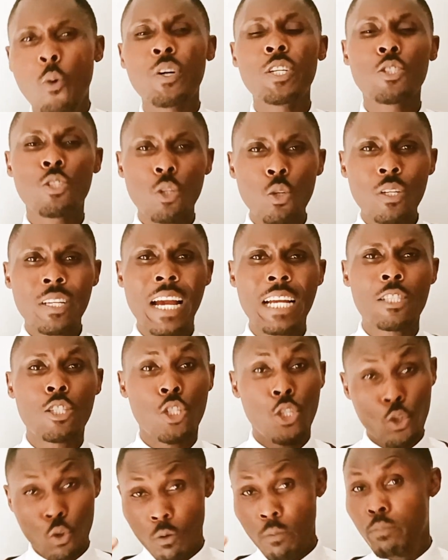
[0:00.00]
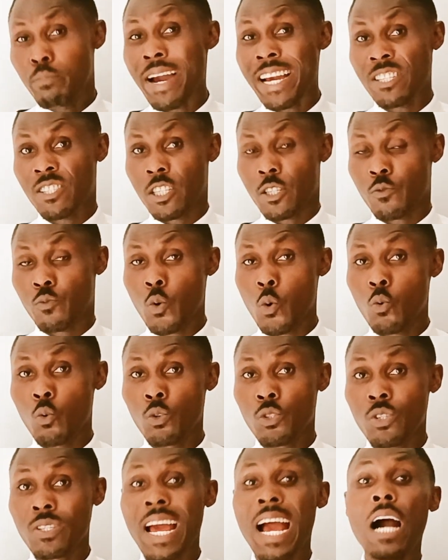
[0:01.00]
we are going to look at 2 basic
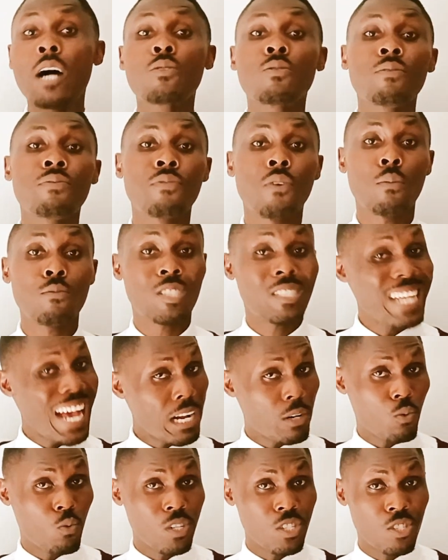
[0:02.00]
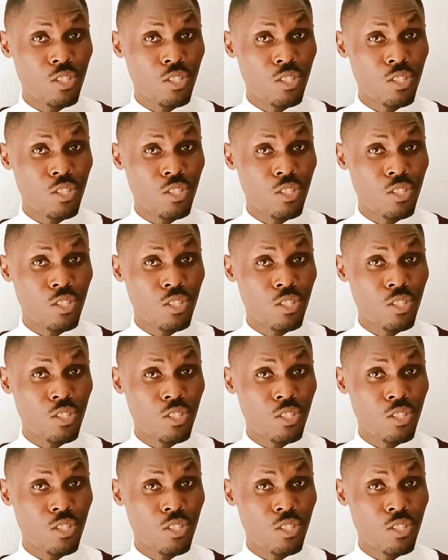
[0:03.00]
rules on how to form tag